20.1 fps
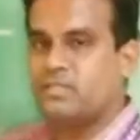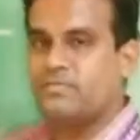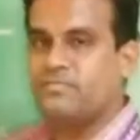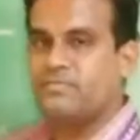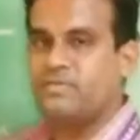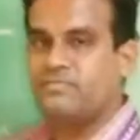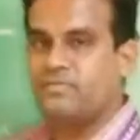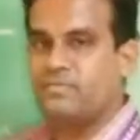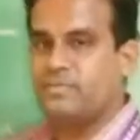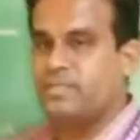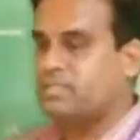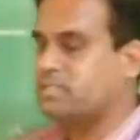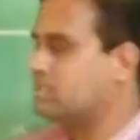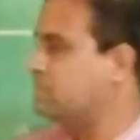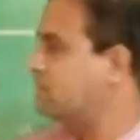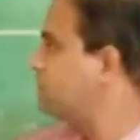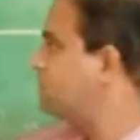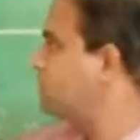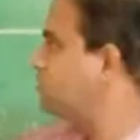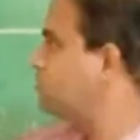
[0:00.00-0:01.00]
of
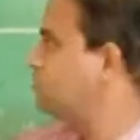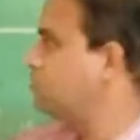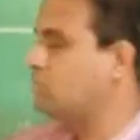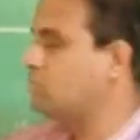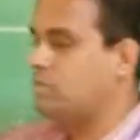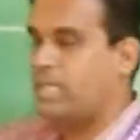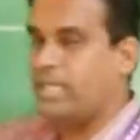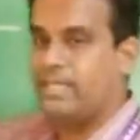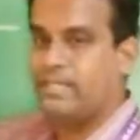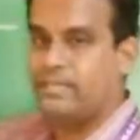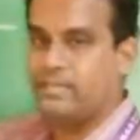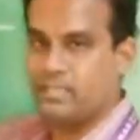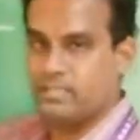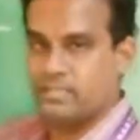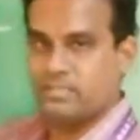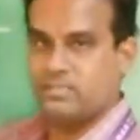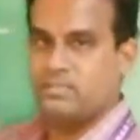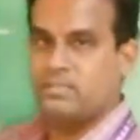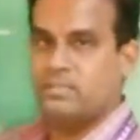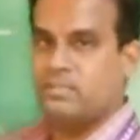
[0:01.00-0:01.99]
information through light
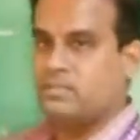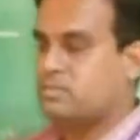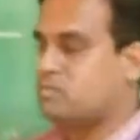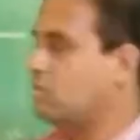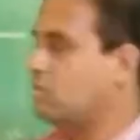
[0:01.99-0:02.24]
rays. So